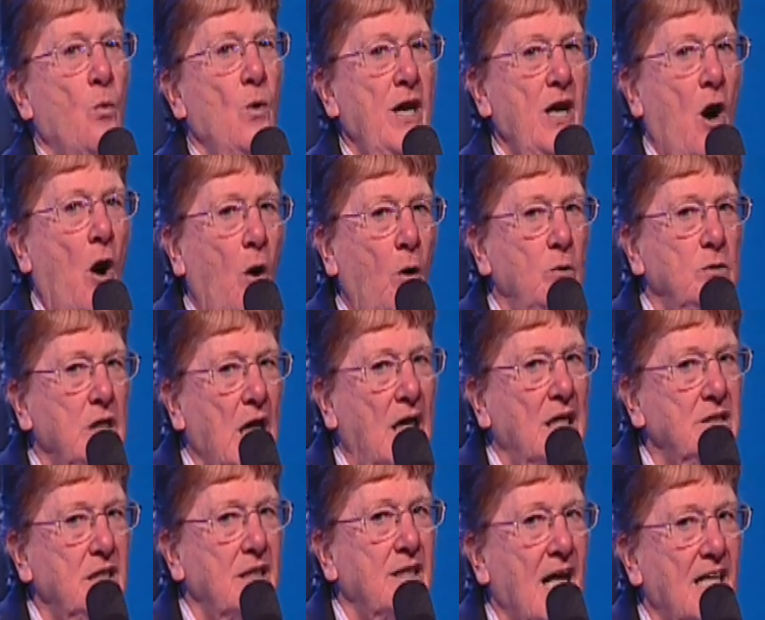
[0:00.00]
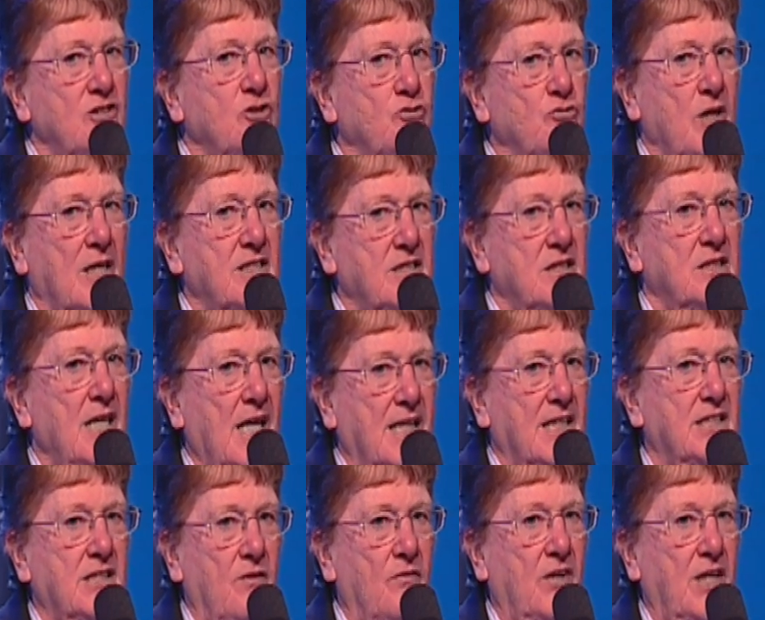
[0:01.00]
We hold on to that stress and
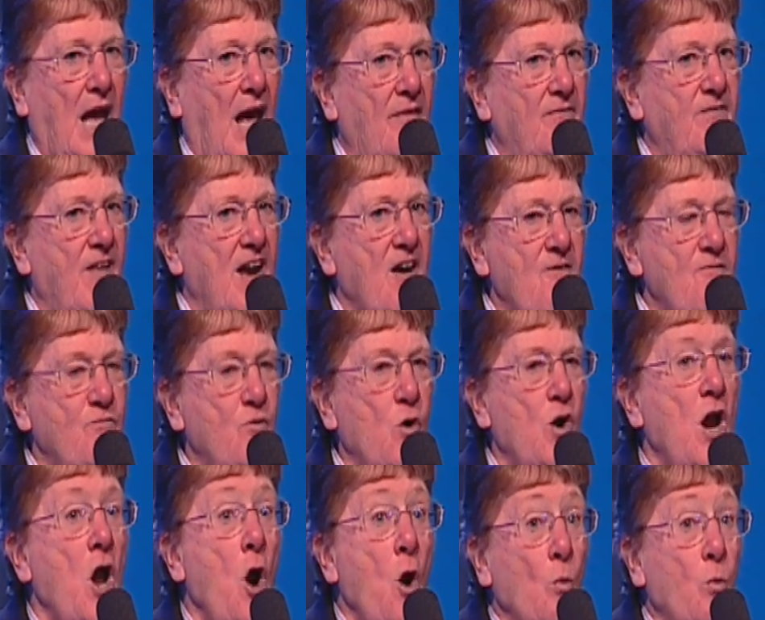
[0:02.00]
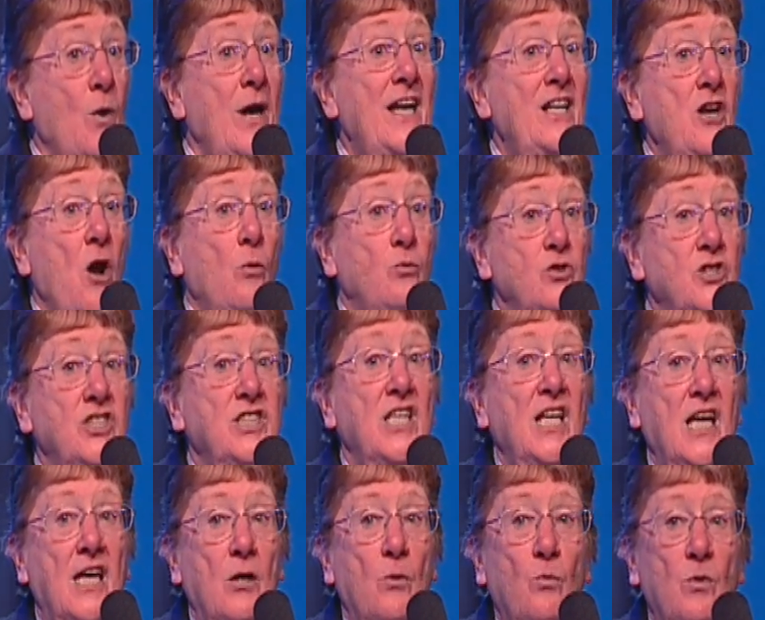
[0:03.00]
negativity, and therefore we don't
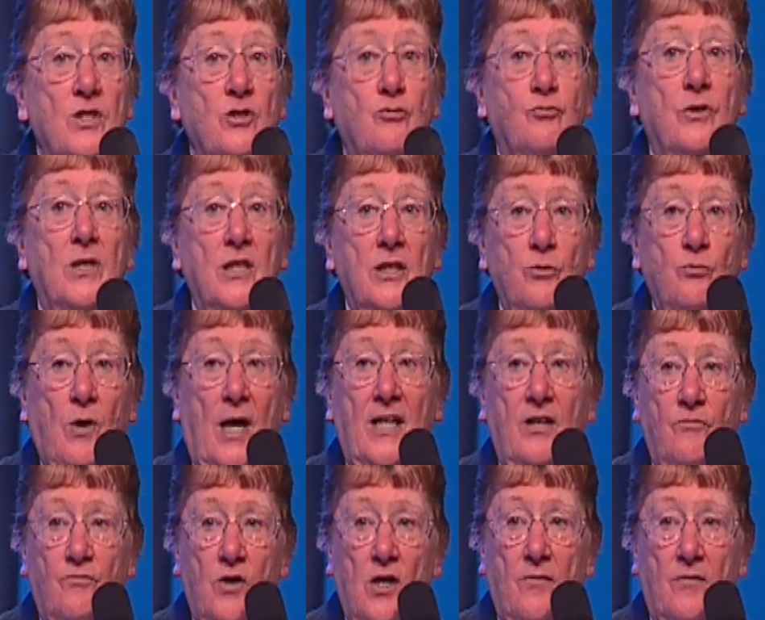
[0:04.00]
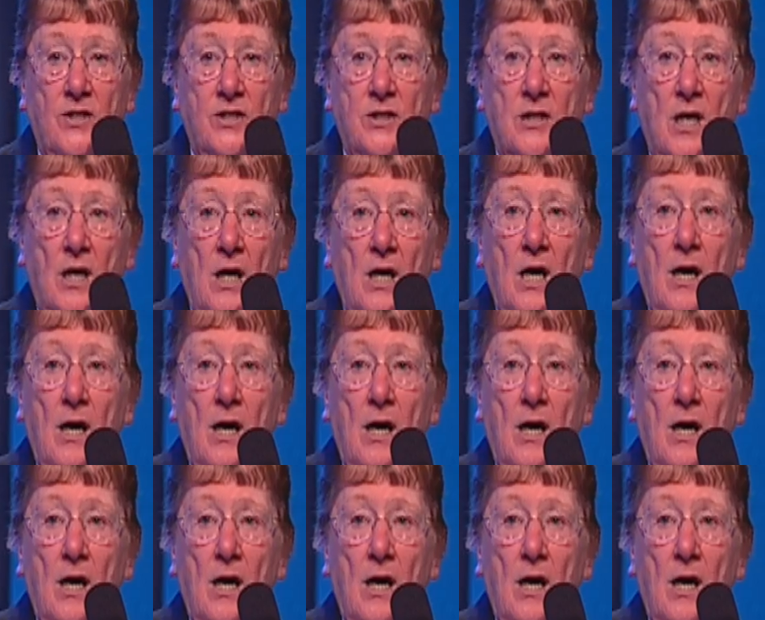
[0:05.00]
see what's really right in front of us.